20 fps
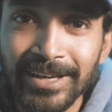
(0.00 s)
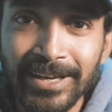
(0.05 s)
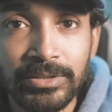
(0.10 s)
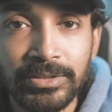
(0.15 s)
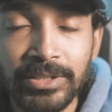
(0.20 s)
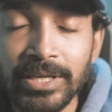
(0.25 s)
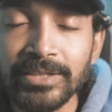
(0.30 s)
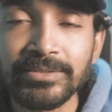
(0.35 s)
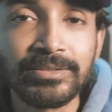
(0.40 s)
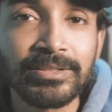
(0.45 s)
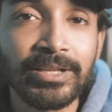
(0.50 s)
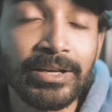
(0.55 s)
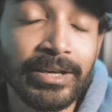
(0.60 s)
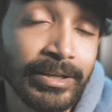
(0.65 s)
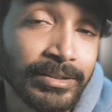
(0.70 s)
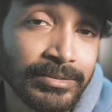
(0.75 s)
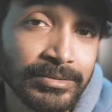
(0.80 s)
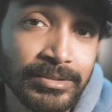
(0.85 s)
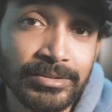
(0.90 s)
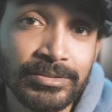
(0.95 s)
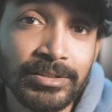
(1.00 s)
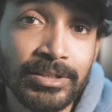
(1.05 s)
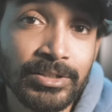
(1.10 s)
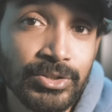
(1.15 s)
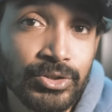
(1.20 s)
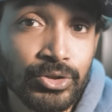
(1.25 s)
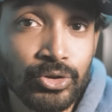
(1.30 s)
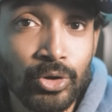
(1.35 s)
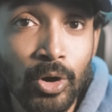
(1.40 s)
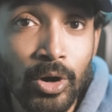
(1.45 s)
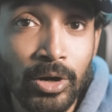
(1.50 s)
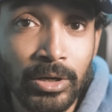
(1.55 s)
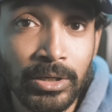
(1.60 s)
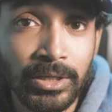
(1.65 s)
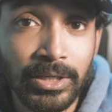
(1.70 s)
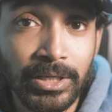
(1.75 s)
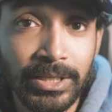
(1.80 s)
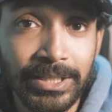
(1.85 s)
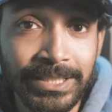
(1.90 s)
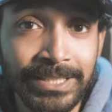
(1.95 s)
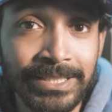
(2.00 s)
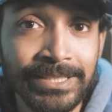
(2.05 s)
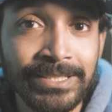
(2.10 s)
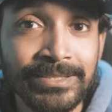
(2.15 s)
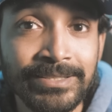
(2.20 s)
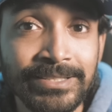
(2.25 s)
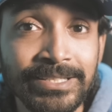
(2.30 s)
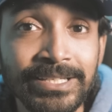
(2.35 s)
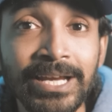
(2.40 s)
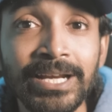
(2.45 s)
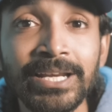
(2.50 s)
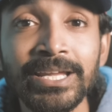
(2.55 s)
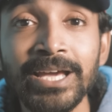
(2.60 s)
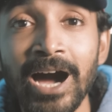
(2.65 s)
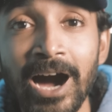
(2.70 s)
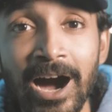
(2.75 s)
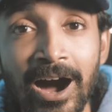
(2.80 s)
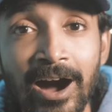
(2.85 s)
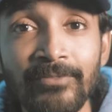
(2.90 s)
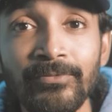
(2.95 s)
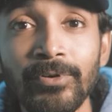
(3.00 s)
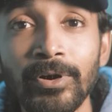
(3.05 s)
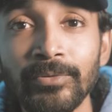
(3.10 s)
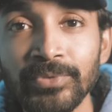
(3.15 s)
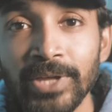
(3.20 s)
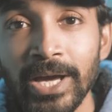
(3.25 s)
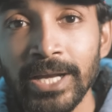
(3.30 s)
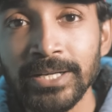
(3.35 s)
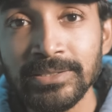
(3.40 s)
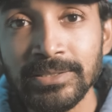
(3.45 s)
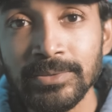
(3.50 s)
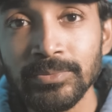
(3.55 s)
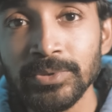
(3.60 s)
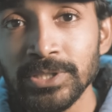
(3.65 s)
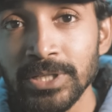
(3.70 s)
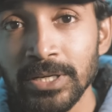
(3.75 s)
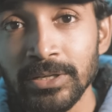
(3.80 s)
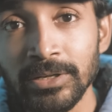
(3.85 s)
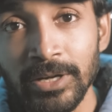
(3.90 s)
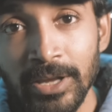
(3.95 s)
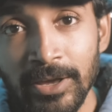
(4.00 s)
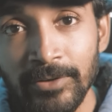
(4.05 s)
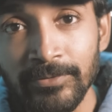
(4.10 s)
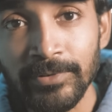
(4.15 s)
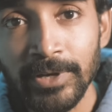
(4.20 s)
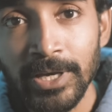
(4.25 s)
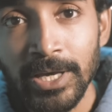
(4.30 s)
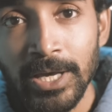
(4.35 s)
Yes, the XSR torque is nearly half of that CB300F,